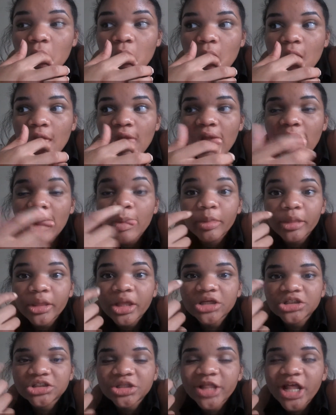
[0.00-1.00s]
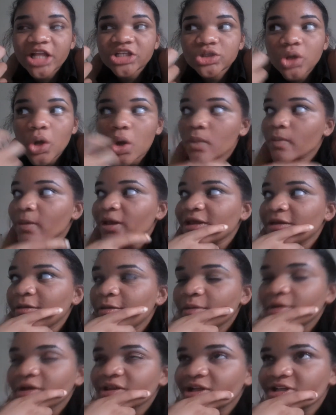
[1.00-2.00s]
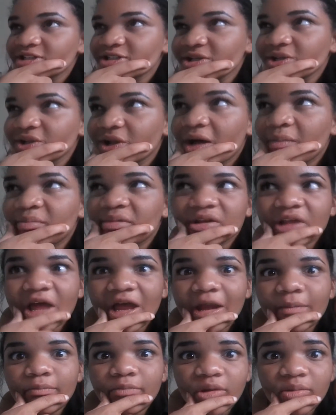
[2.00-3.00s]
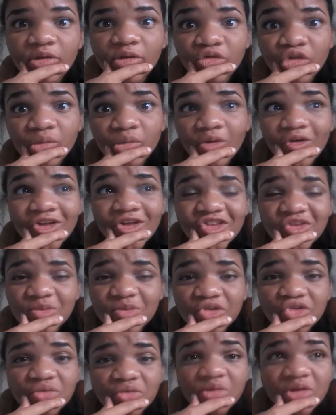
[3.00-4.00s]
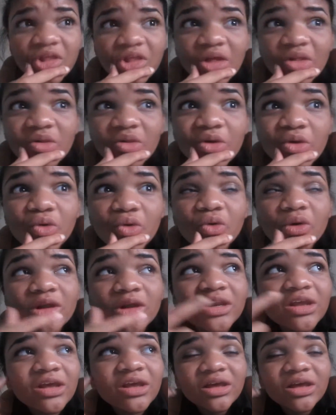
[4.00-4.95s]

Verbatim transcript: like and blush. That's all. Like people are like that's a lot but I have BB cream on. It's supposed to be like little one.